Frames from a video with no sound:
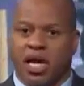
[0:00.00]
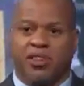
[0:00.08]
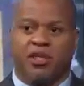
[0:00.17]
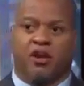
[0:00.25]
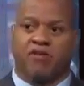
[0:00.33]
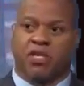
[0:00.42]

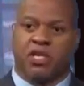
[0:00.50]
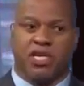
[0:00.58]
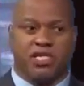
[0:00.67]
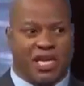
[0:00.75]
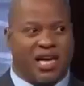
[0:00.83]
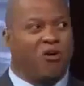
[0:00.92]
and then all of a
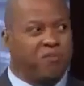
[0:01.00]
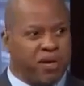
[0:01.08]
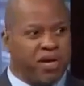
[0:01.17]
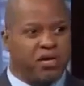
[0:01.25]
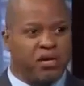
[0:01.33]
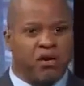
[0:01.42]
sudden he's hell
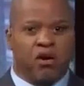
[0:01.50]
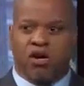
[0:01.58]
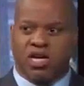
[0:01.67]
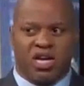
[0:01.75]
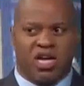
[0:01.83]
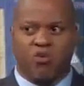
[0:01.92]
bent
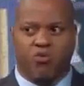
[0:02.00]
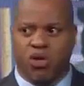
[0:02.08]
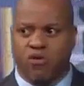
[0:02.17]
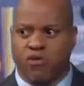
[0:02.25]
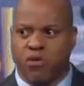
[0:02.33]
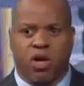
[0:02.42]
on getting
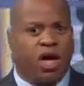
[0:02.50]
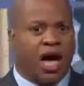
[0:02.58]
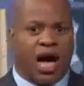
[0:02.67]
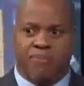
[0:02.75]
rid of you.